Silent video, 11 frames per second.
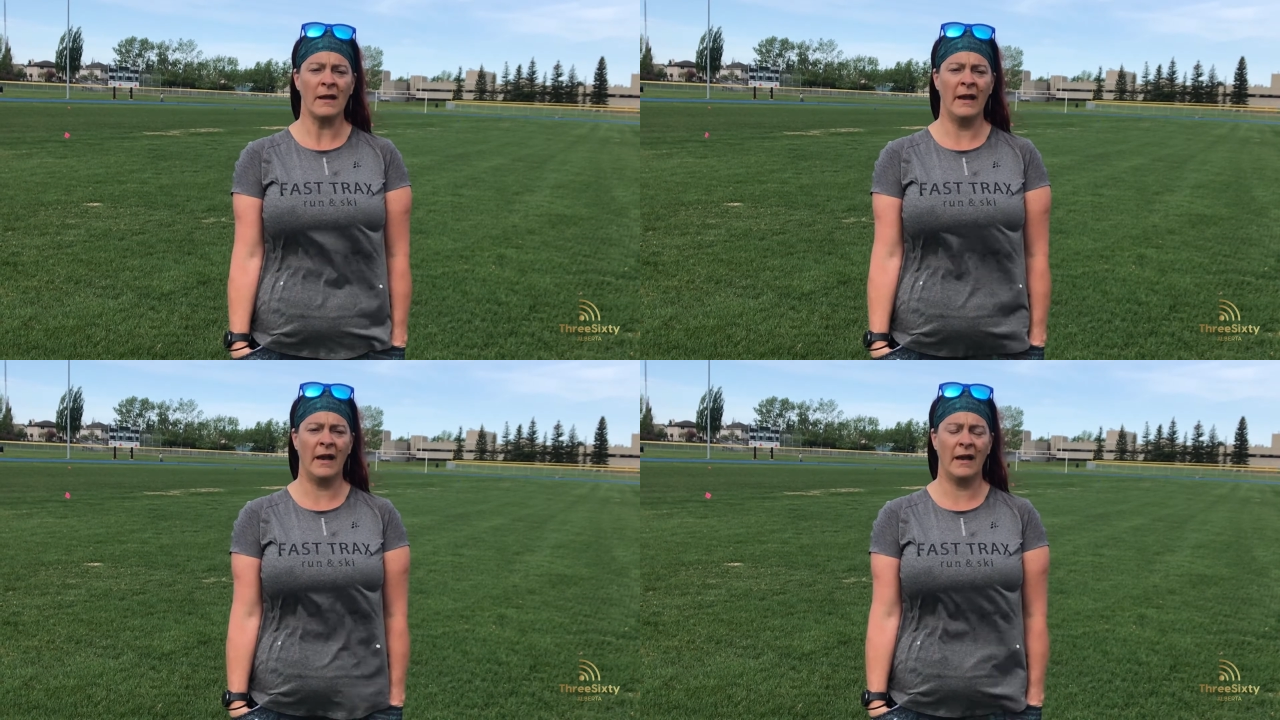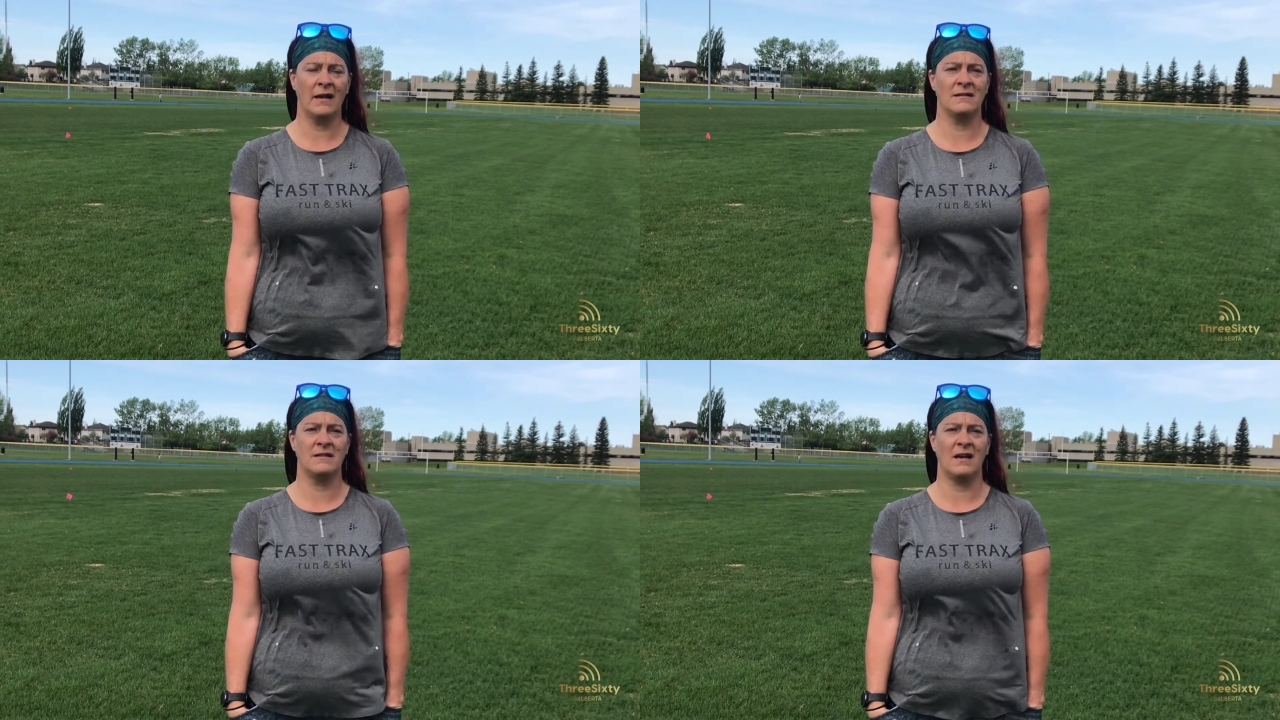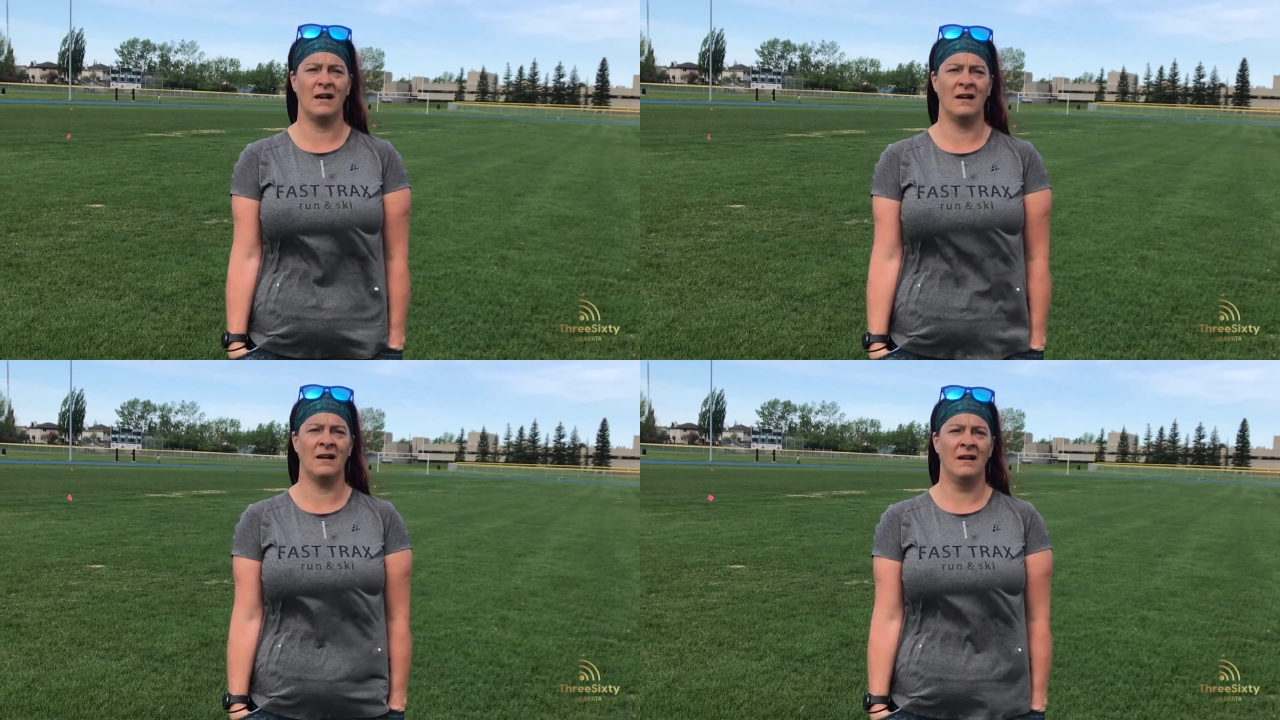And
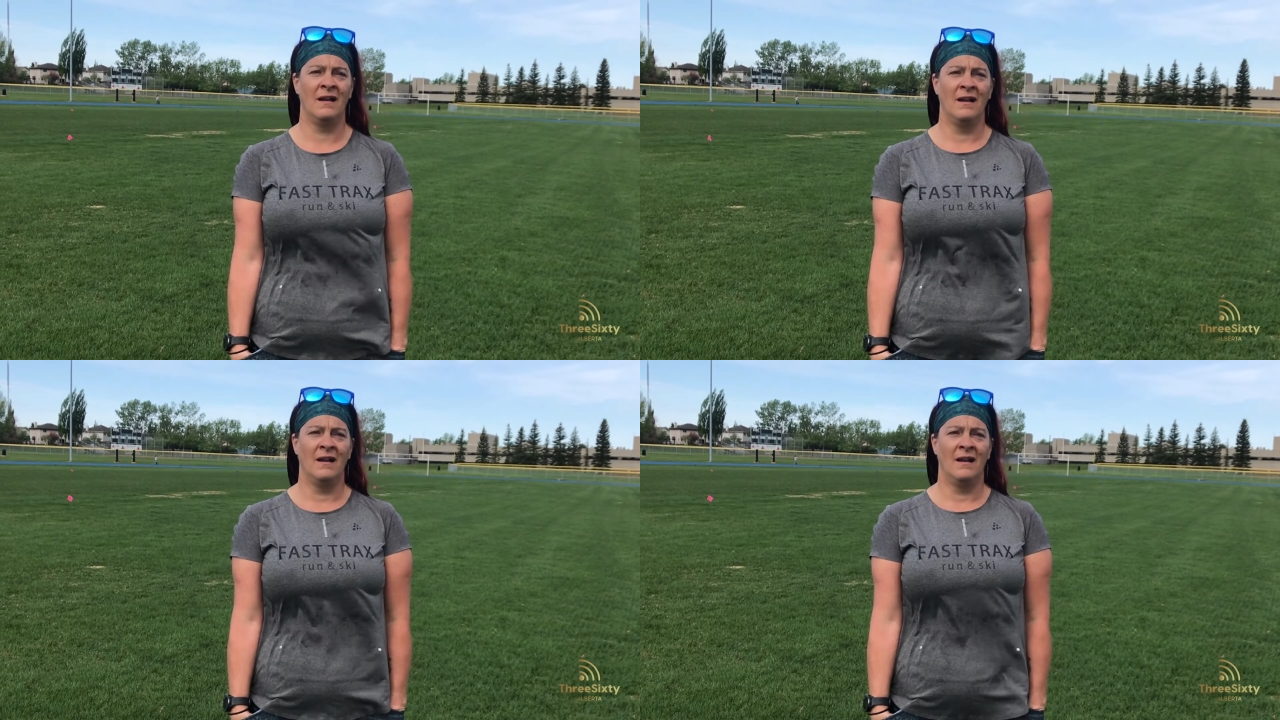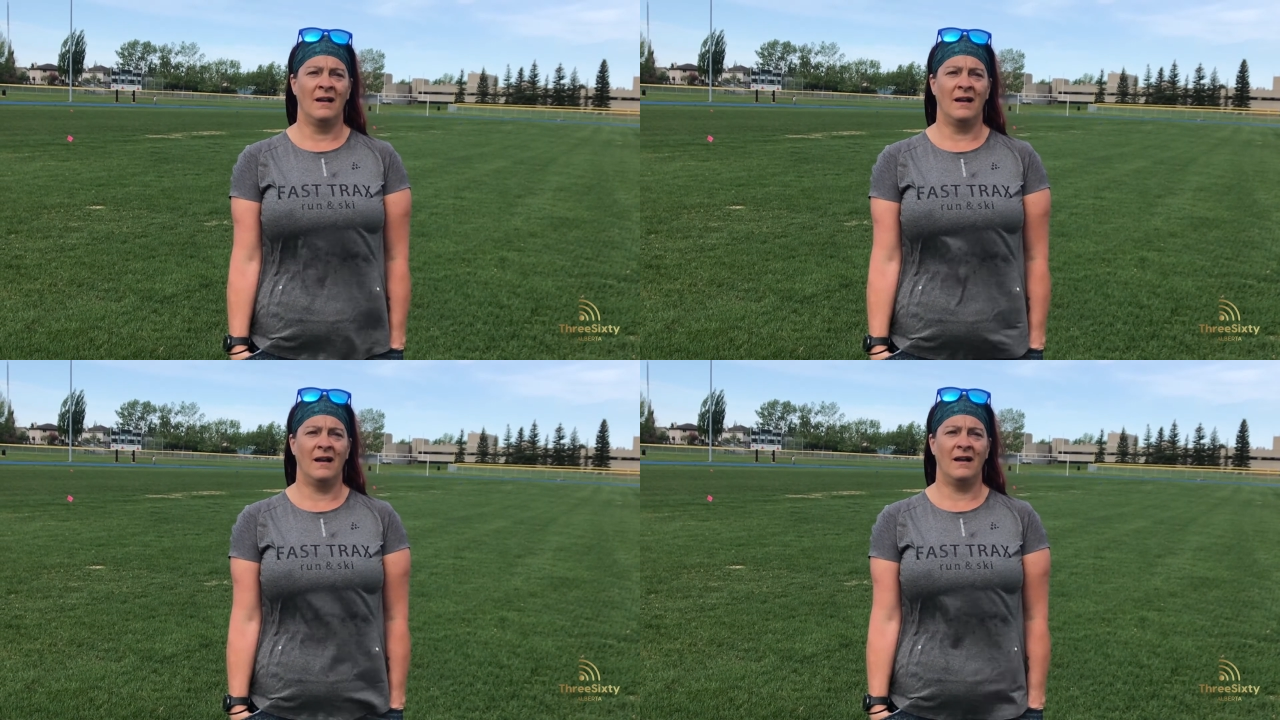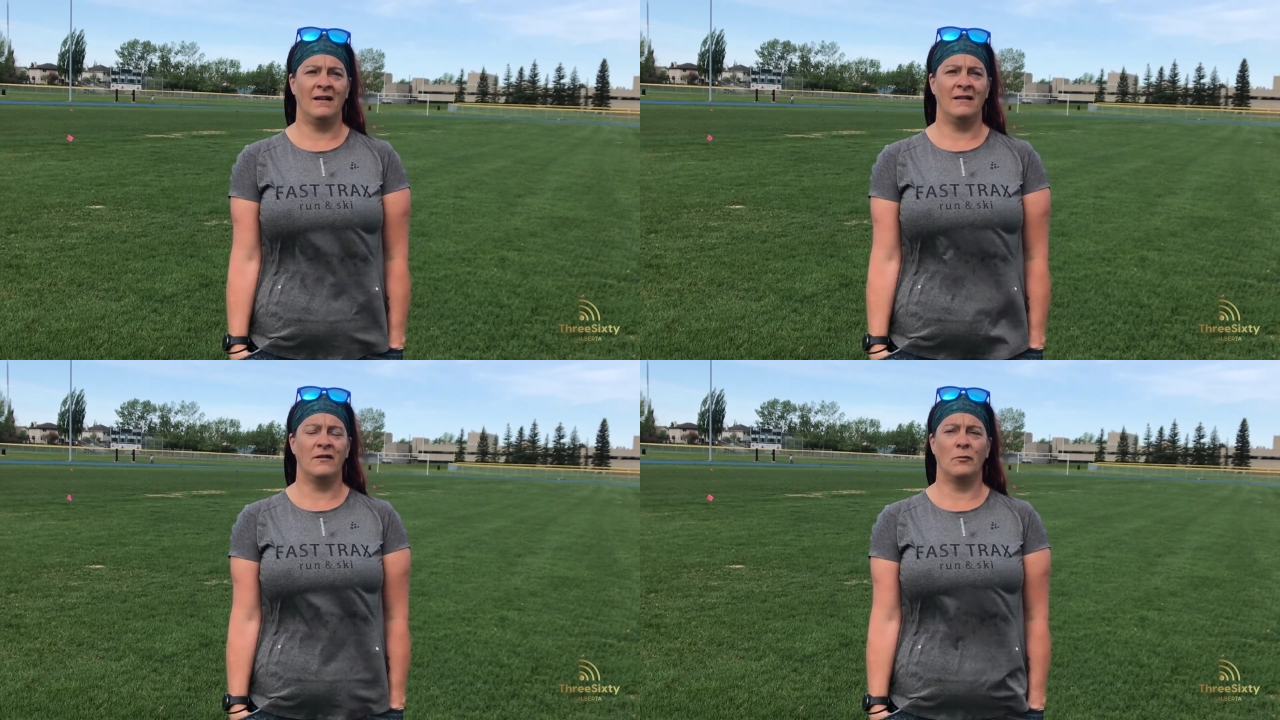
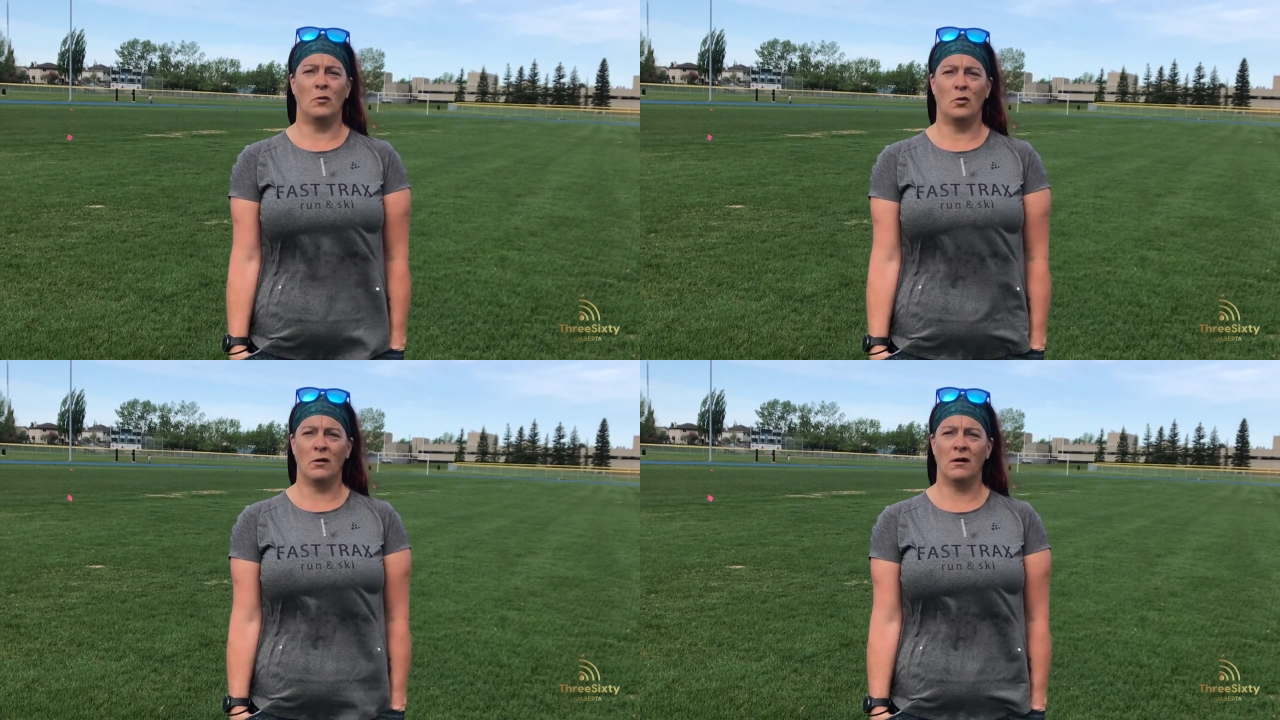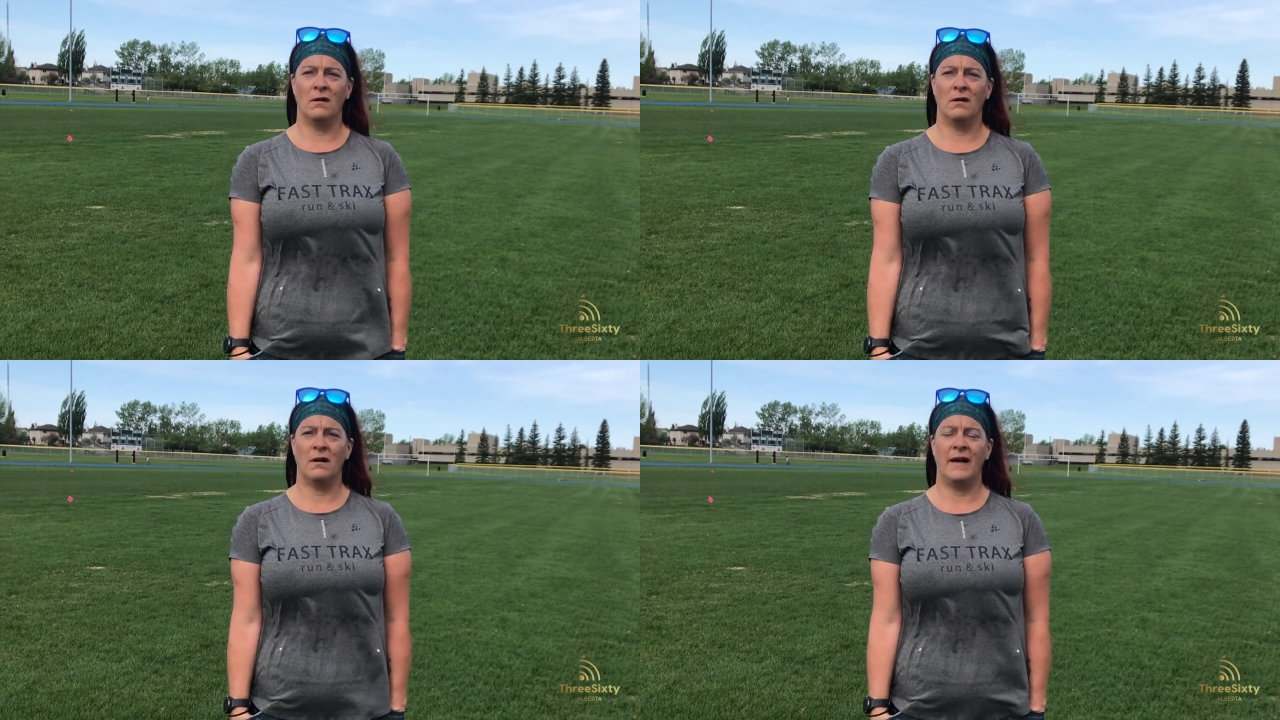the more